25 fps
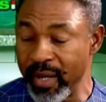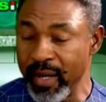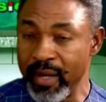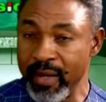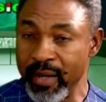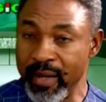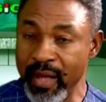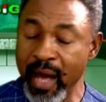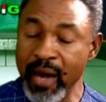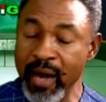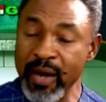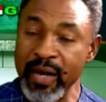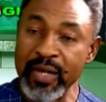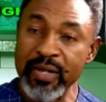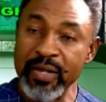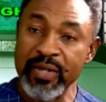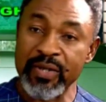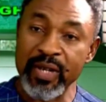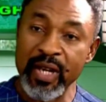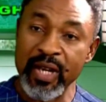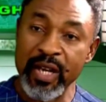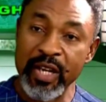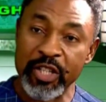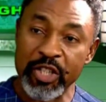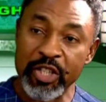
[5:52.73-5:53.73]
There
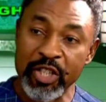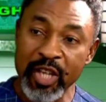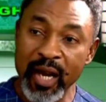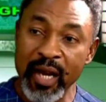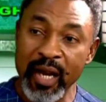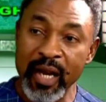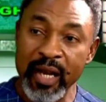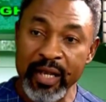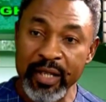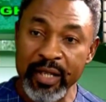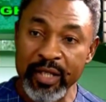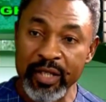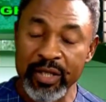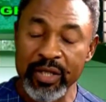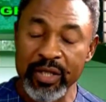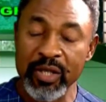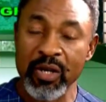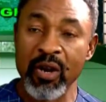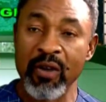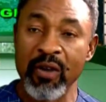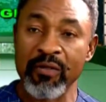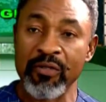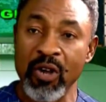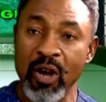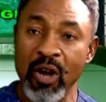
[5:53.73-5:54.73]
is a challenge
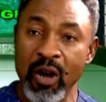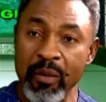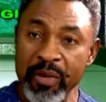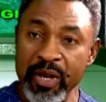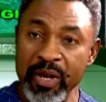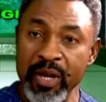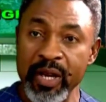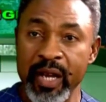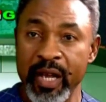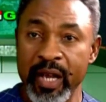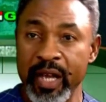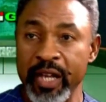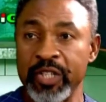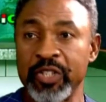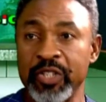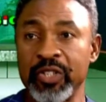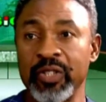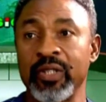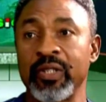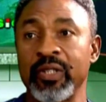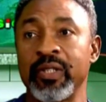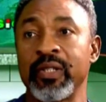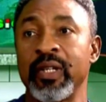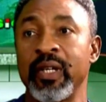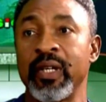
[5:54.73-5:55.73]
of
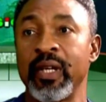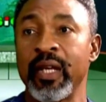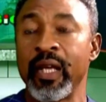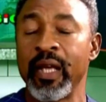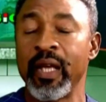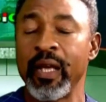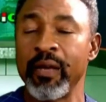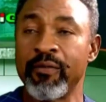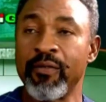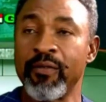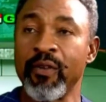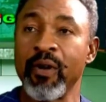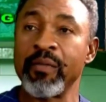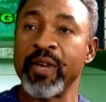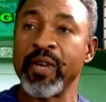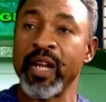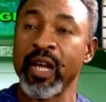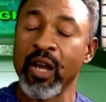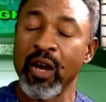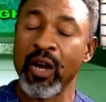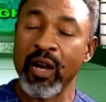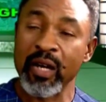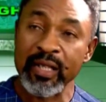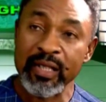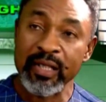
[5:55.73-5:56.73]
communication from the
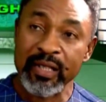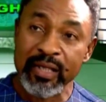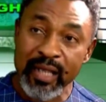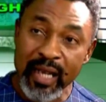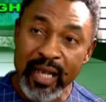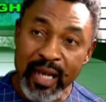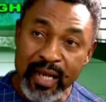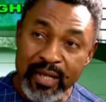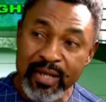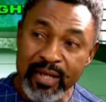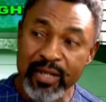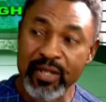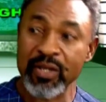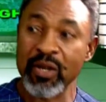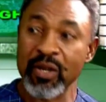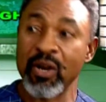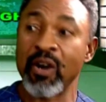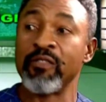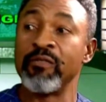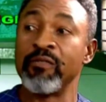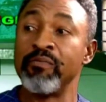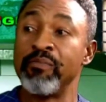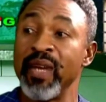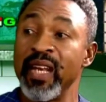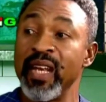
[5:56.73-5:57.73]
context
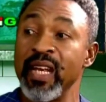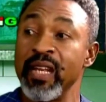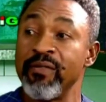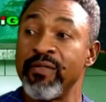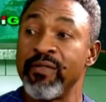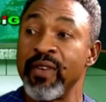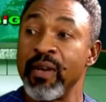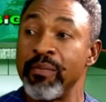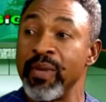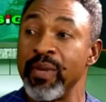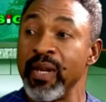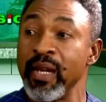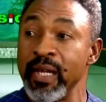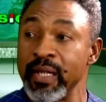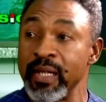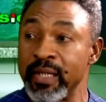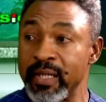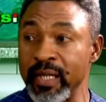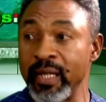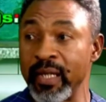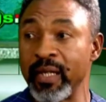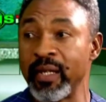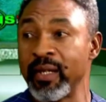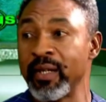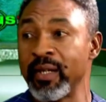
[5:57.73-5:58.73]
of
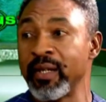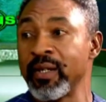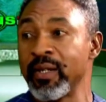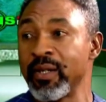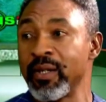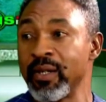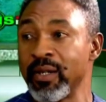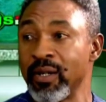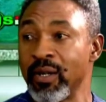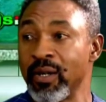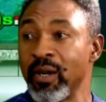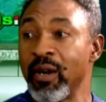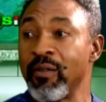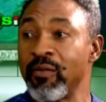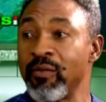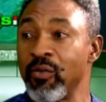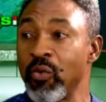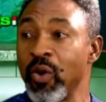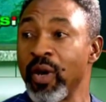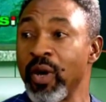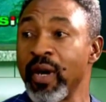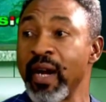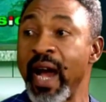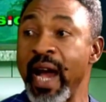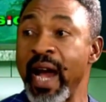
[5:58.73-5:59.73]
believability of
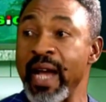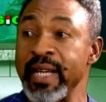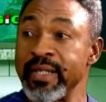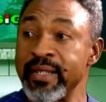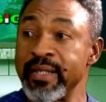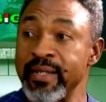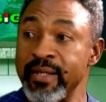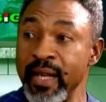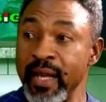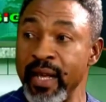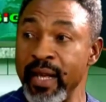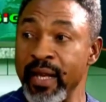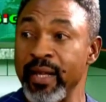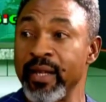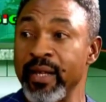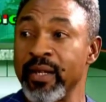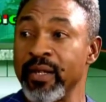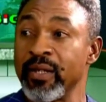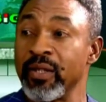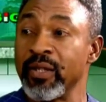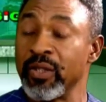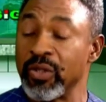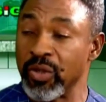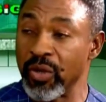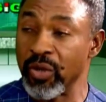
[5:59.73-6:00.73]
what I say
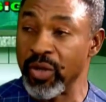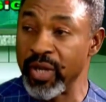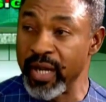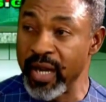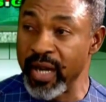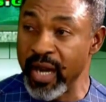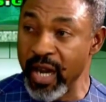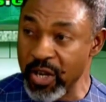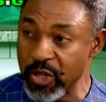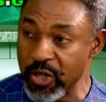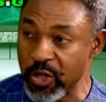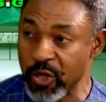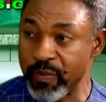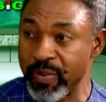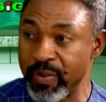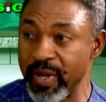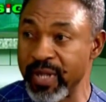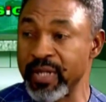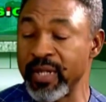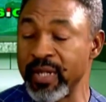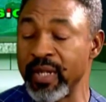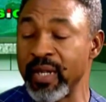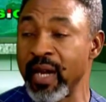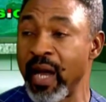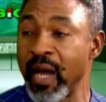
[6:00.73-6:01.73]
to the next
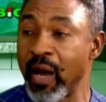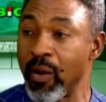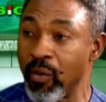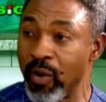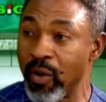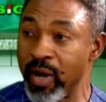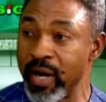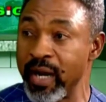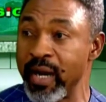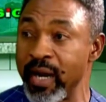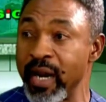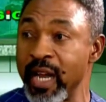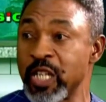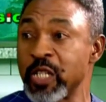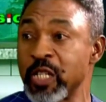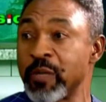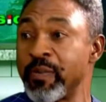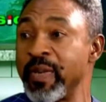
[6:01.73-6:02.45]
person and what the next